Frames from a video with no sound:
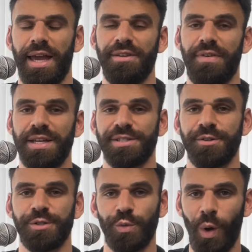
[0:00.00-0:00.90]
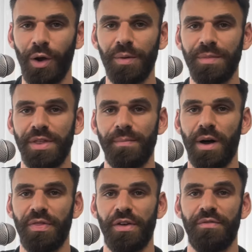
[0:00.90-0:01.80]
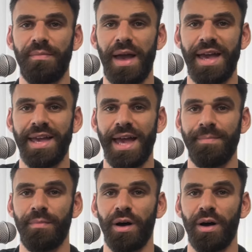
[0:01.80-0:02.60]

Investors, welcome to the month of May, a